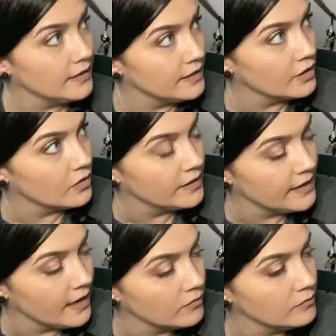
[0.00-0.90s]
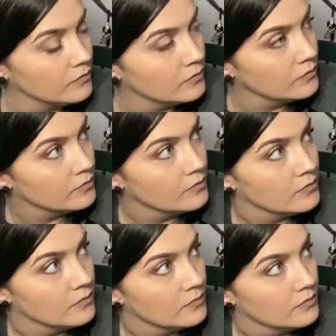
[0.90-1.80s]
You need to go lay down?
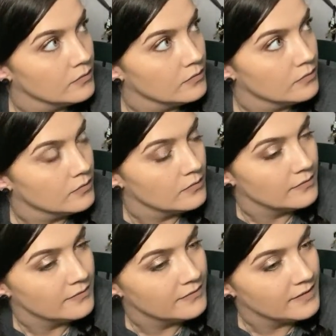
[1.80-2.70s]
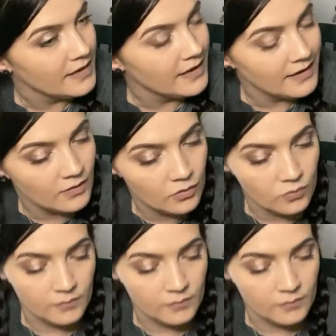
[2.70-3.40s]
No. Ow.